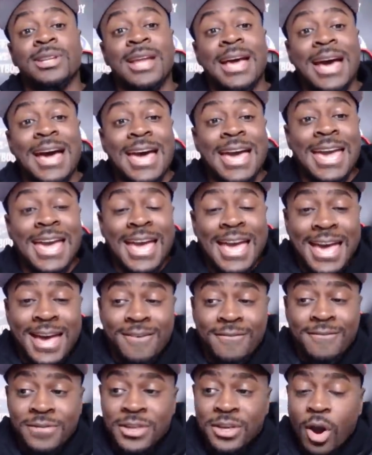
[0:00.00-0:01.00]
and I
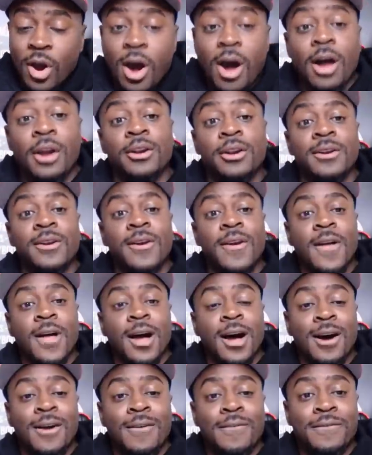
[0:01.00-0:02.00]
have the honor
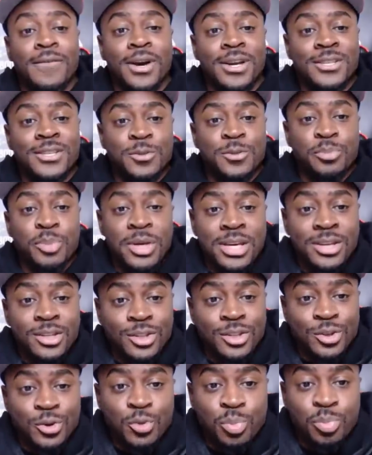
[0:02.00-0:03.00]
of
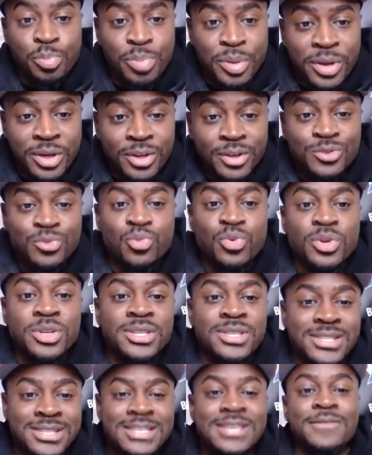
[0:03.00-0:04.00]
speaking to Bills
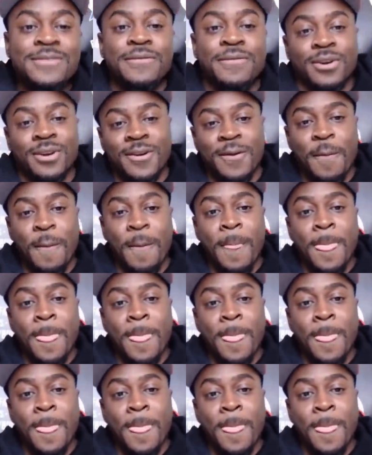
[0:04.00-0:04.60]
receiver,